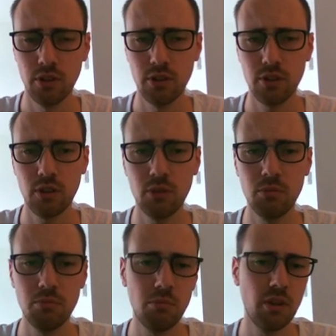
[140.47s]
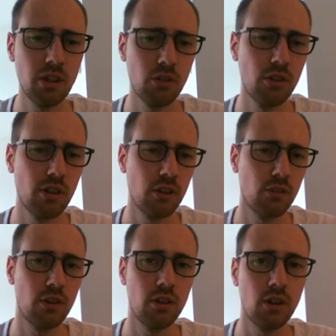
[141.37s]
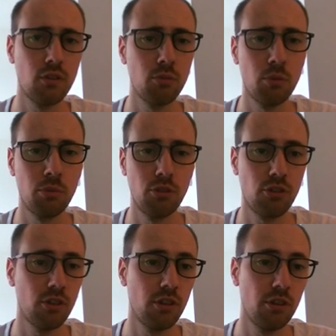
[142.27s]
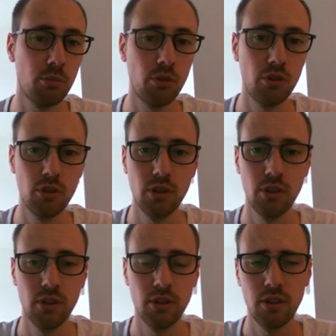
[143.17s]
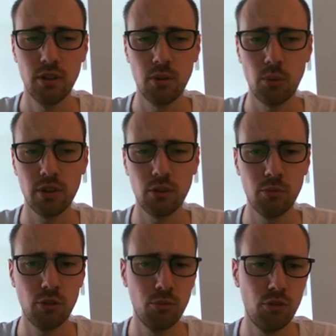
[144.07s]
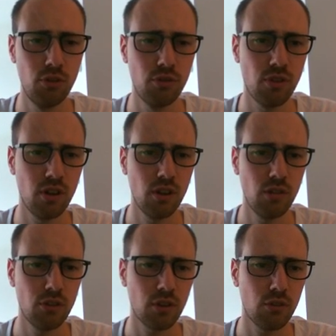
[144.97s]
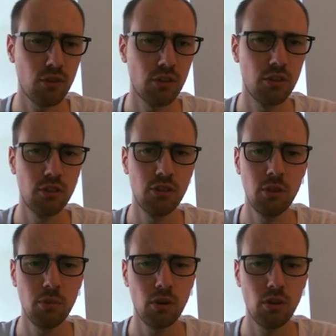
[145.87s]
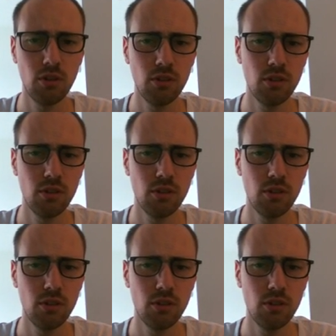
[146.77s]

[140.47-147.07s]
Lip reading: So Black already has a very comfortable position at this point. White goes bishop g5, sacrificing the c pawn.